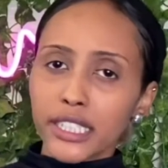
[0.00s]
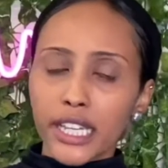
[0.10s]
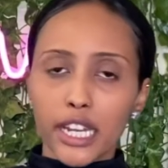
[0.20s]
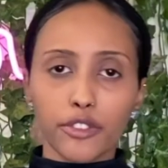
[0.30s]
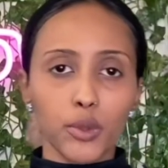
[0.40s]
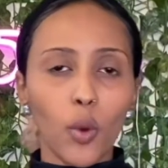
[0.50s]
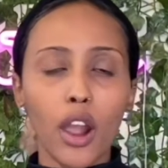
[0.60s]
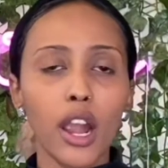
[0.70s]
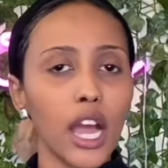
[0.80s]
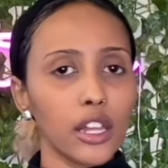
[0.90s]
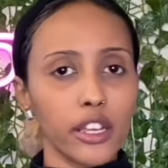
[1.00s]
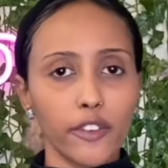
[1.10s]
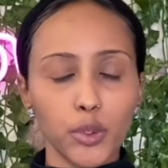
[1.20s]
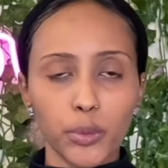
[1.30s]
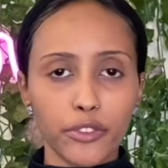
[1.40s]
And if you are, how long have you
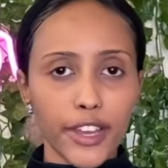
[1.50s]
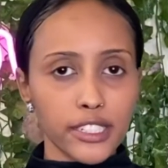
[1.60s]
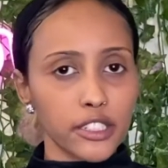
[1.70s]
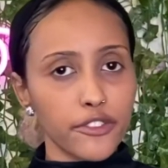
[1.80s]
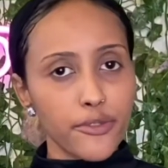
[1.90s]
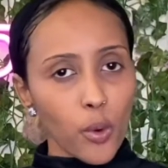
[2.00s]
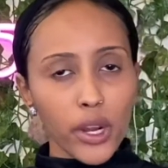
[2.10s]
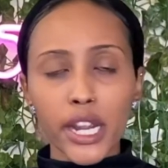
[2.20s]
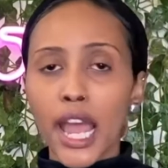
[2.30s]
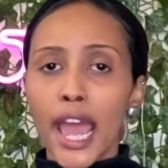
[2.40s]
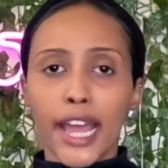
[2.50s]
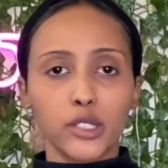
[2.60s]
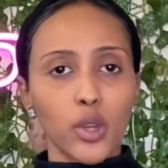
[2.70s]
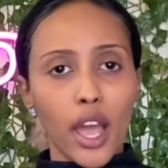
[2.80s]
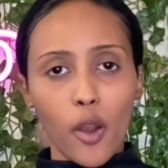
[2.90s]
been fasting for? And so
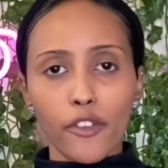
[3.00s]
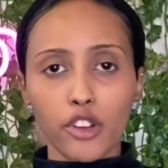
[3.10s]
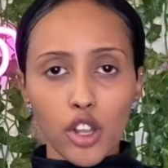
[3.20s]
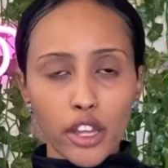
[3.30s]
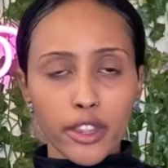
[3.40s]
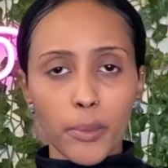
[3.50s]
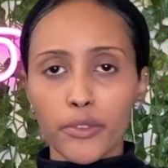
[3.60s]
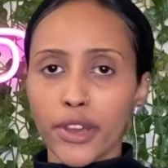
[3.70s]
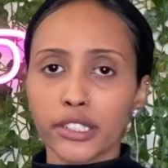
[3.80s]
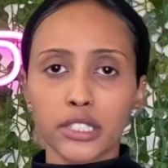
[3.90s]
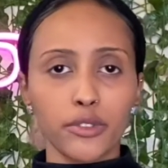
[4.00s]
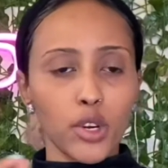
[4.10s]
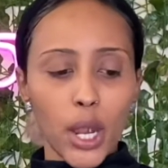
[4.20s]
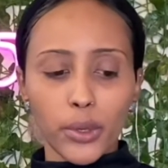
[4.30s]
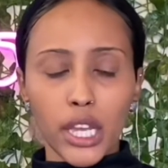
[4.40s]
however long they've been fasting for, I
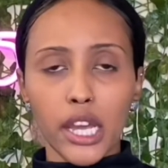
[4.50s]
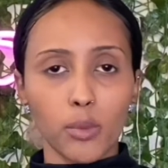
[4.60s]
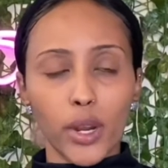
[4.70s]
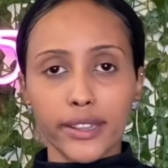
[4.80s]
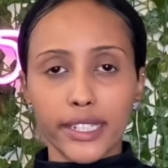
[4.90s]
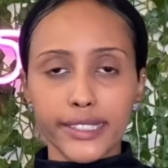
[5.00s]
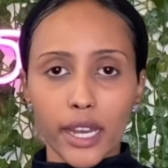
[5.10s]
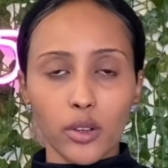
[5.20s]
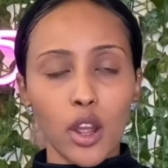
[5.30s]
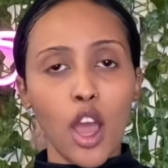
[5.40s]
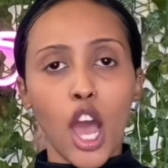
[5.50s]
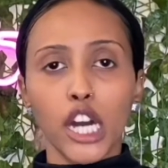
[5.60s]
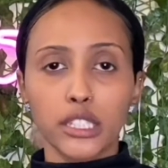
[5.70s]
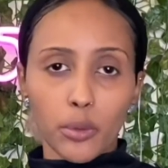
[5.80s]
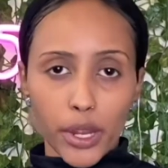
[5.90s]
would kind of write that down on
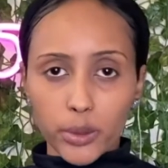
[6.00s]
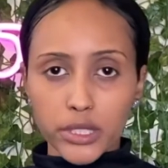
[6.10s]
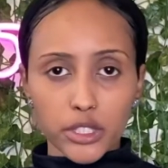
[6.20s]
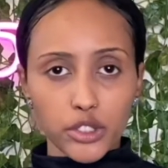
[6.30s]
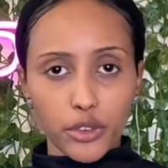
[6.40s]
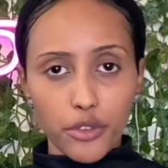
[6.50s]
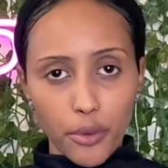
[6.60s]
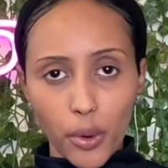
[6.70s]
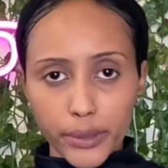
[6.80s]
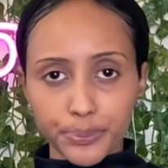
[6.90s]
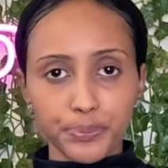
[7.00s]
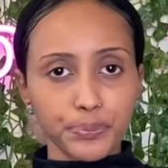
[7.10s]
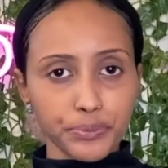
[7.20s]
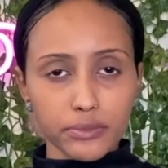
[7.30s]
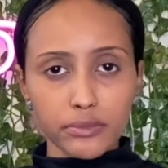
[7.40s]
the requisition form.
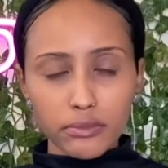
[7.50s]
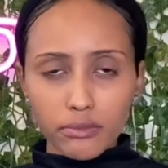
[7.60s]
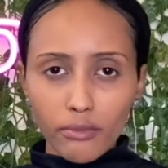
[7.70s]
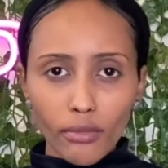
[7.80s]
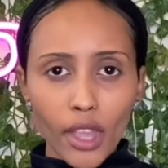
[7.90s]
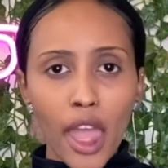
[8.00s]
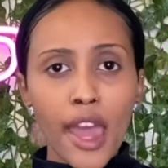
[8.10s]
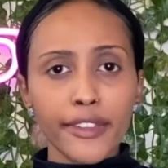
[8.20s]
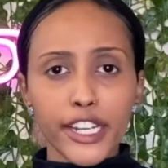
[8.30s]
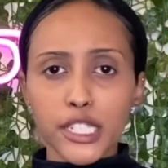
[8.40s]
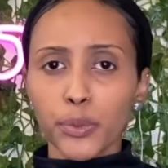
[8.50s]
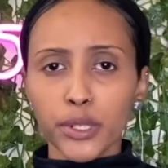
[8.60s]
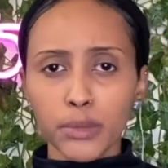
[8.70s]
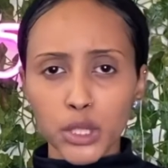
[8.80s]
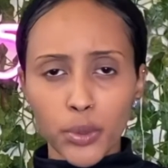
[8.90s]
That's
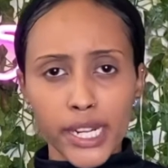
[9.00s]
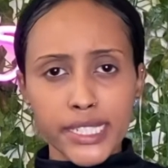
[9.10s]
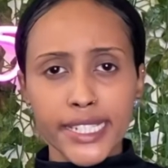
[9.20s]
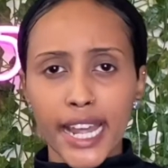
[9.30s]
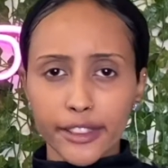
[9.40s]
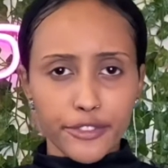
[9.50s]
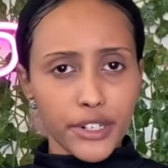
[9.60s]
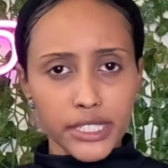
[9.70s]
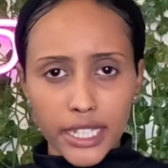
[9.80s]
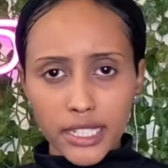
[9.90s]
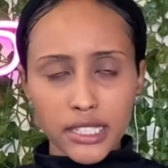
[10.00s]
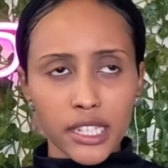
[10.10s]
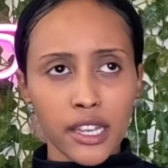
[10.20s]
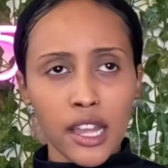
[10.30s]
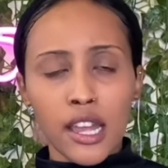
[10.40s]
much what I did at the front desk.
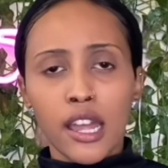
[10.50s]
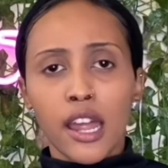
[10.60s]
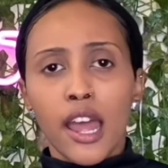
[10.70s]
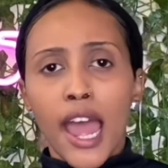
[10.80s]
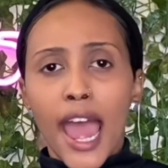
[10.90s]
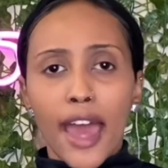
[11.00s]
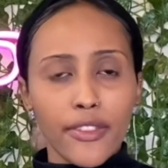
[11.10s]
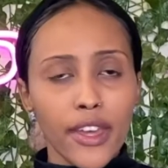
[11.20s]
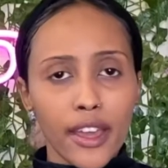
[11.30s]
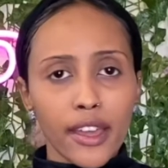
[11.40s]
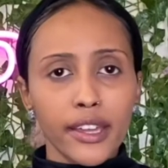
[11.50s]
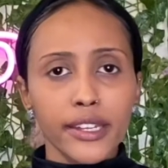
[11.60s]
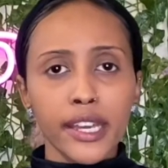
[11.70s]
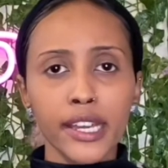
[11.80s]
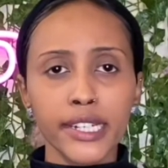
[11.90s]
And then
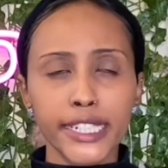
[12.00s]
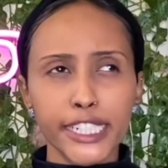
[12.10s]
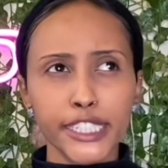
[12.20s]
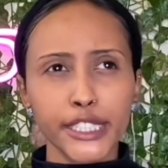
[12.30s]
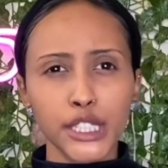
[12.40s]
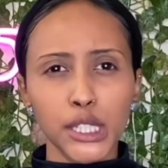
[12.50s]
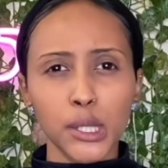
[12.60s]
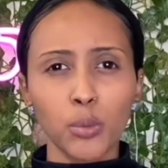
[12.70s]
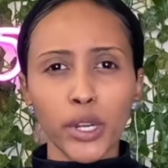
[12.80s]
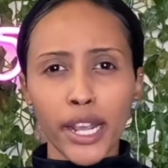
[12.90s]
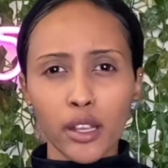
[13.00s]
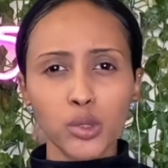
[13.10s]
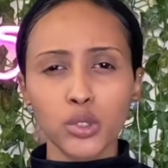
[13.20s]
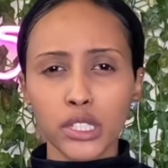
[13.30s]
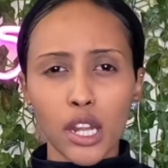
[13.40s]
um, what I also
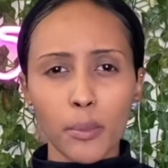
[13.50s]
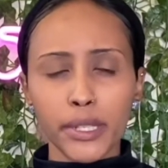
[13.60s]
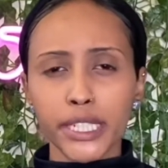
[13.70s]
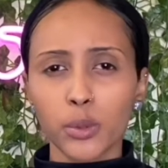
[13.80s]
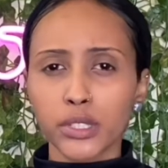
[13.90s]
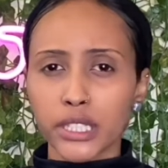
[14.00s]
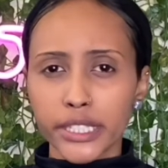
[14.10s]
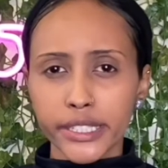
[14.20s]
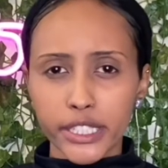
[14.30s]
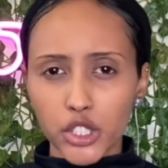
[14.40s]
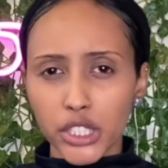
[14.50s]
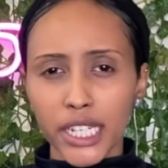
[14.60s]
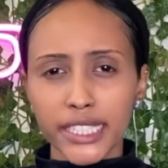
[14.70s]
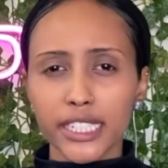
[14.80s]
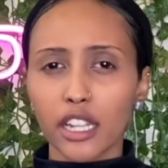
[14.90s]
did on Monday was ECG. I
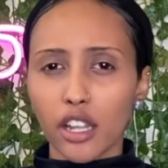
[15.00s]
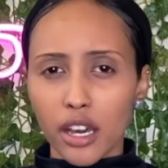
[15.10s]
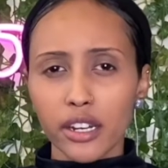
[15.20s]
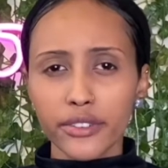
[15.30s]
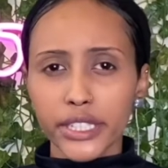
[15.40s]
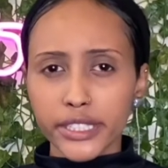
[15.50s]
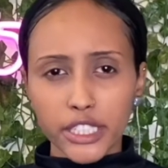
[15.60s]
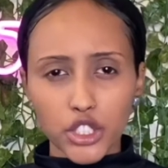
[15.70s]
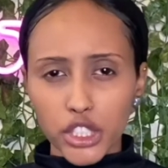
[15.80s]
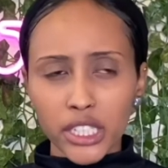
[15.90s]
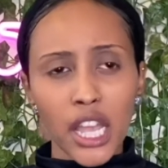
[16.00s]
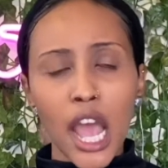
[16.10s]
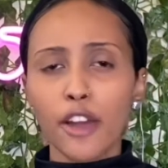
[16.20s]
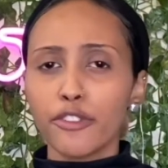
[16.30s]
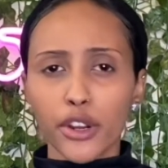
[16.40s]
did a lot of ECG,
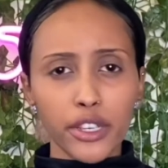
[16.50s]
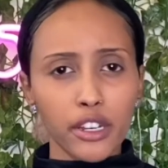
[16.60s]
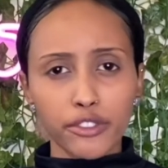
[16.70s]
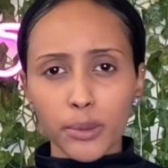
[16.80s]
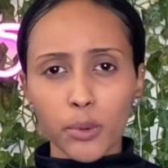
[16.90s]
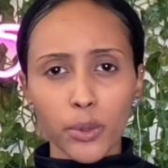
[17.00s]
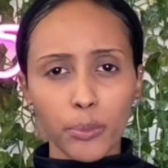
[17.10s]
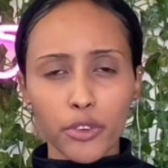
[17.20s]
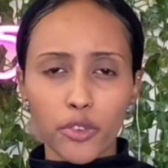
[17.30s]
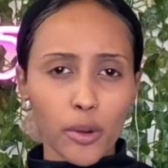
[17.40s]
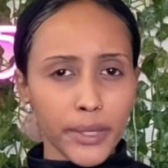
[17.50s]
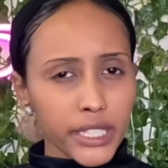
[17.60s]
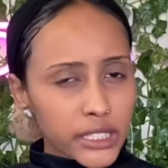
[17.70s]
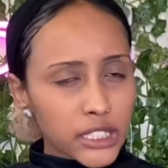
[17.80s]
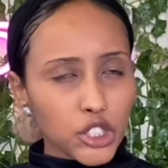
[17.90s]
very comfortable with performing
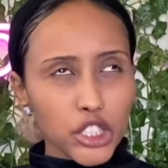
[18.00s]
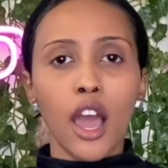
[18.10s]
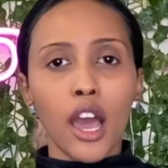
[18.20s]
ECG.